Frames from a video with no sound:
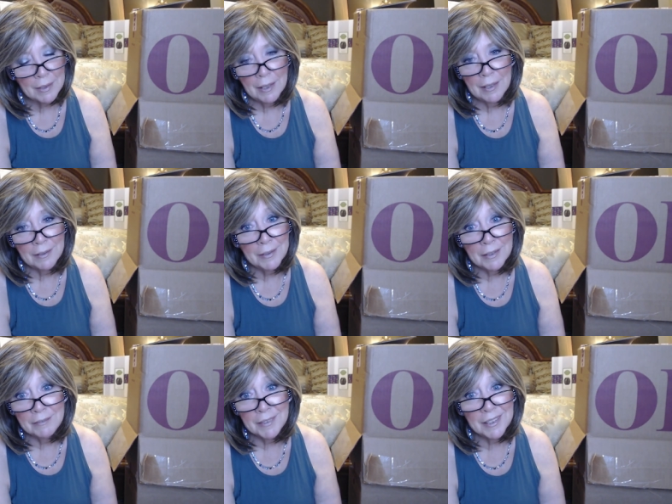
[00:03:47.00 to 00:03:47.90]
and
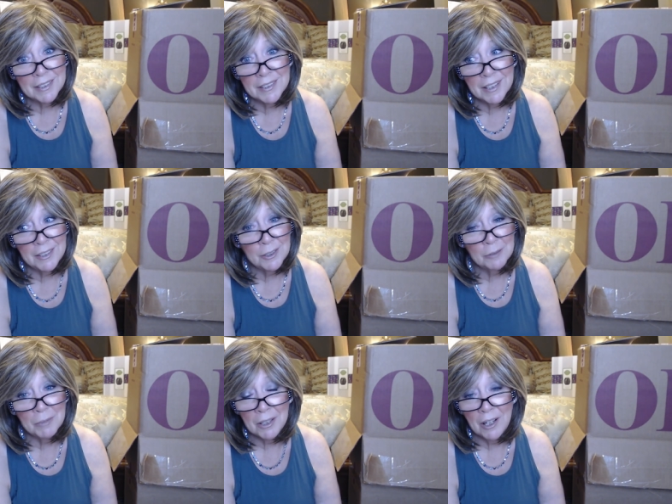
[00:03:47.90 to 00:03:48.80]
then the next thing I knew
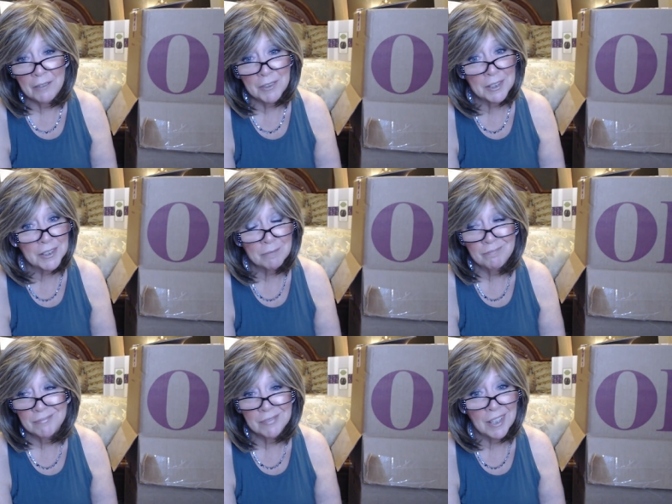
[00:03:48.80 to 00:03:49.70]
my coffee's
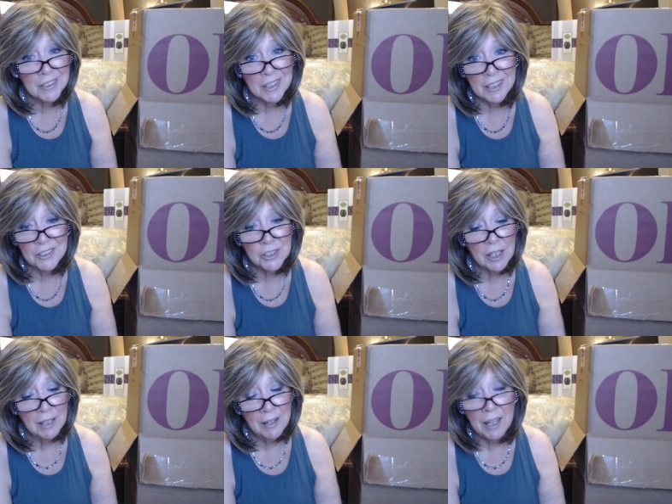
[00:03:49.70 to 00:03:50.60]
not touched
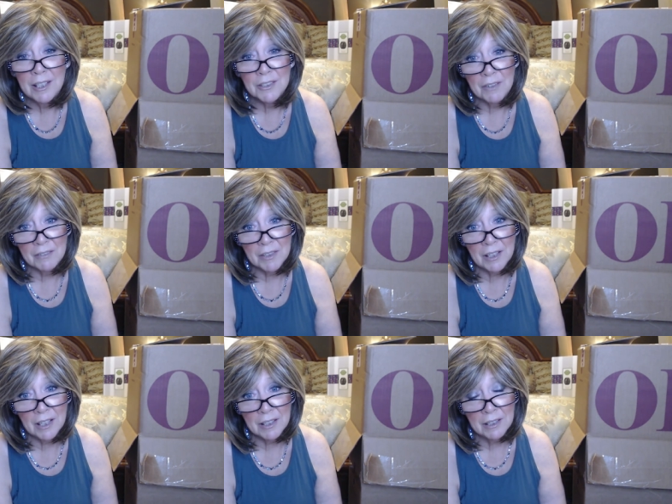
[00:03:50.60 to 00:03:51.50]
and it's five
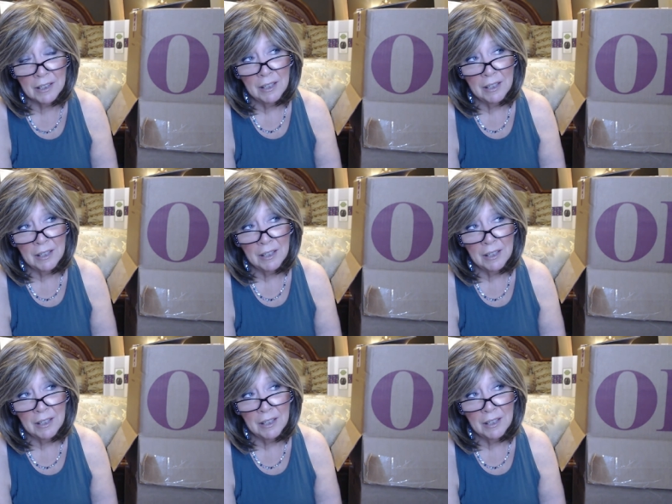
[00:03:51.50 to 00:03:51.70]
o'clock